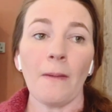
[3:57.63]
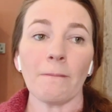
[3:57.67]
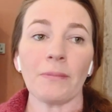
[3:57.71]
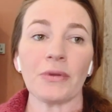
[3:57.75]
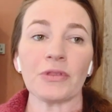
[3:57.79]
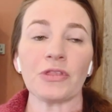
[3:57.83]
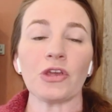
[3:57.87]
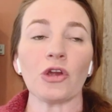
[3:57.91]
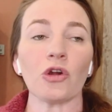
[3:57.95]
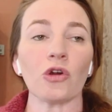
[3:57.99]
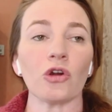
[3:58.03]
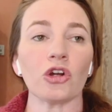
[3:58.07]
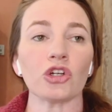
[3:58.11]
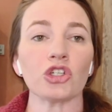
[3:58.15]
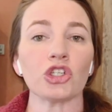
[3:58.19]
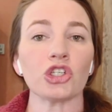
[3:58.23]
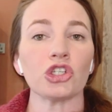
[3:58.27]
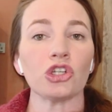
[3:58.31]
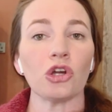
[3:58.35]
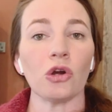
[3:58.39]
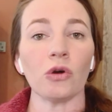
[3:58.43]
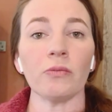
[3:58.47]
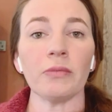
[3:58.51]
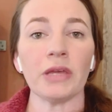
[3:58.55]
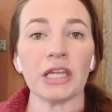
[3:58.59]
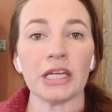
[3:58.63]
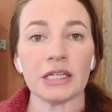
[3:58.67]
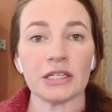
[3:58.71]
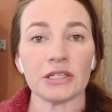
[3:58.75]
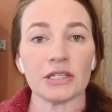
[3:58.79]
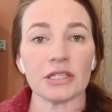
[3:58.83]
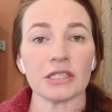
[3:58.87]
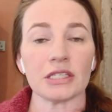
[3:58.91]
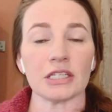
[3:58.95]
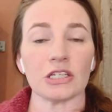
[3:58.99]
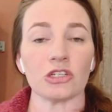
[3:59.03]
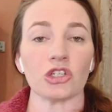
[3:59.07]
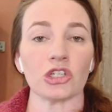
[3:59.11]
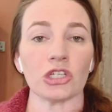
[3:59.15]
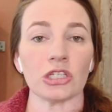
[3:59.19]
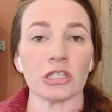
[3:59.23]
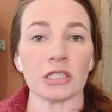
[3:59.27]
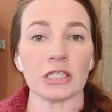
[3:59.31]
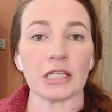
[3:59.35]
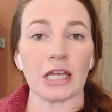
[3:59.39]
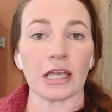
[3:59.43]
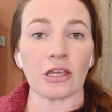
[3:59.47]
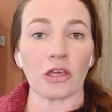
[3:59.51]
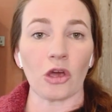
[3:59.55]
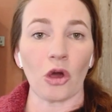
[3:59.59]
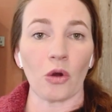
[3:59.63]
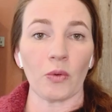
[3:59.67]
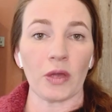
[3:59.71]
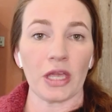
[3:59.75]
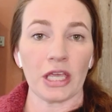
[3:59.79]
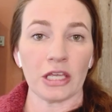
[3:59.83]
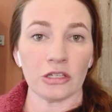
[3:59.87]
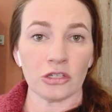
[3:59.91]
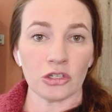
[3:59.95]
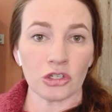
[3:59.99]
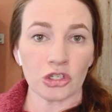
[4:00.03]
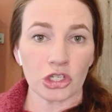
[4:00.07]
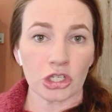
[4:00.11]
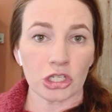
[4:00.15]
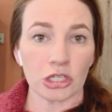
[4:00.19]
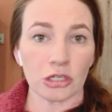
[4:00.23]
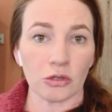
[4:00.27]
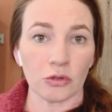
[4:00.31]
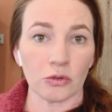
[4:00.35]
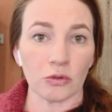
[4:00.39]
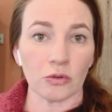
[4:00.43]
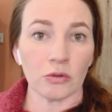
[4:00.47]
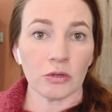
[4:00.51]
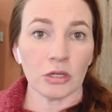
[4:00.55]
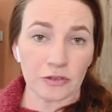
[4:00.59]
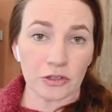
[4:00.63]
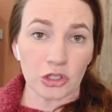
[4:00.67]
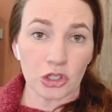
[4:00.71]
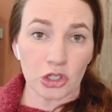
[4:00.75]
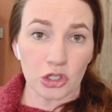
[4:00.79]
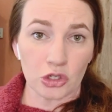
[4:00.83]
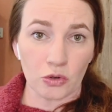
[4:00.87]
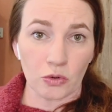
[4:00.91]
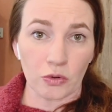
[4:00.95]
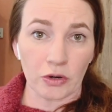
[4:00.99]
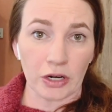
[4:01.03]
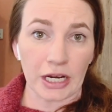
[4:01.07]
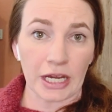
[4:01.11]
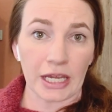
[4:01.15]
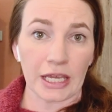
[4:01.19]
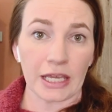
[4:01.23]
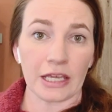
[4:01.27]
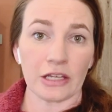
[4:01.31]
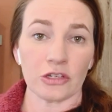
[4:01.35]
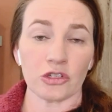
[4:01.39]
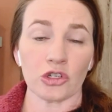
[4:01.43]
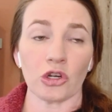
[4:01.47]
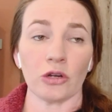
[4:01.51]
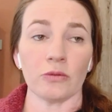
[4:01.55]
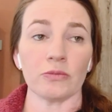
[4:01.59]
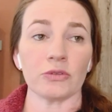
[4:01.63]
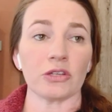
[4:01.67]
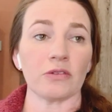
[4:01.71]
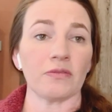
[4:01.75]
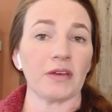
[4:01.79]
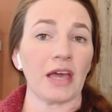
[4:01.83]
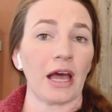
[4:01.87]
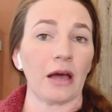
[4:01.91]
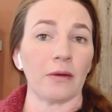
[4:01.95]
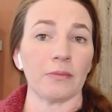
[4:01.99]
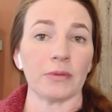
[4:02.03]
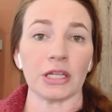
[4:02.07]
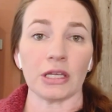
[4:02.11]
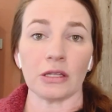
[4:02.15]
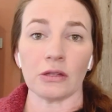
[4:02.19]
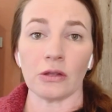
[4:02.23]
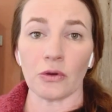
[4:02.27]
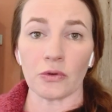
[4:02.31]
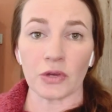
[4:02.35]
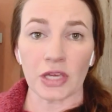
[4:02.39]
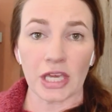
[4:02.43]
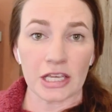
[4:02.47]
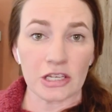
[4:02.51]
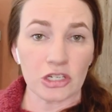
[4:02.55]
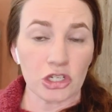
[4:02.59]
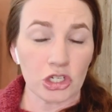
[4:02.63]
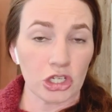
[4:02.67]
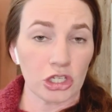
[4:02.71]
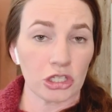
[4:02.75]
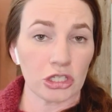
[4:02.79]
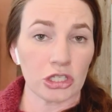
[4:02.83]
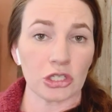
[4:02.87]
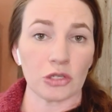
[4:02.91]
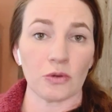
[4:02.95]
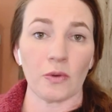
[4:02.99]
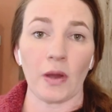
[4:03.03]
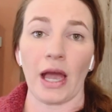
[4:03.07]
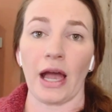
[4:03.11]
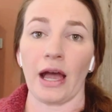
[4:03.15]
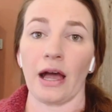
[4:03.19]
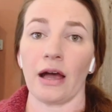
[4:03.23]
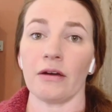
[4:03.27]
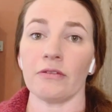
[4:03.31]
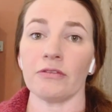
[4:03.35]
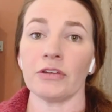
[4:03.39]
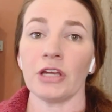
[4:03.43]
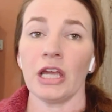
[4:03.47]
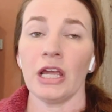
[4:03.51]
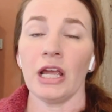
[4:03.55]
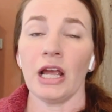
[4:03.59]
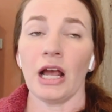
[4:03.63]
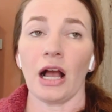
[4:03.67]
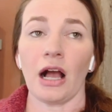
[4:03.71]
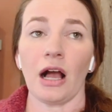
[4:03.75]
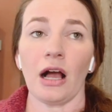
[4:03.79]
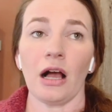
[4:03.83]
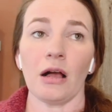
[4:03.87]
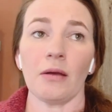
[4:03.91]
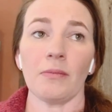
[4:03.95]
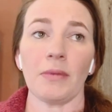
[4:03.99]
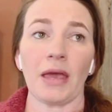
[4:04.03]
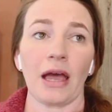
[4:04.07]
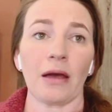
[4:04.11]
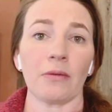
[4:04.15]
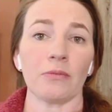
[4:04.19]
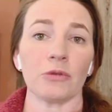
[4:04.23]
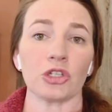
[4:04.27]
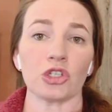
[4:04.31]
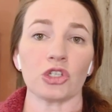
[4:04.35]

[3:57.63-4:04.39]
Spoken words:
But there are so many decisions that go into the story in terms of how many locations you have, how much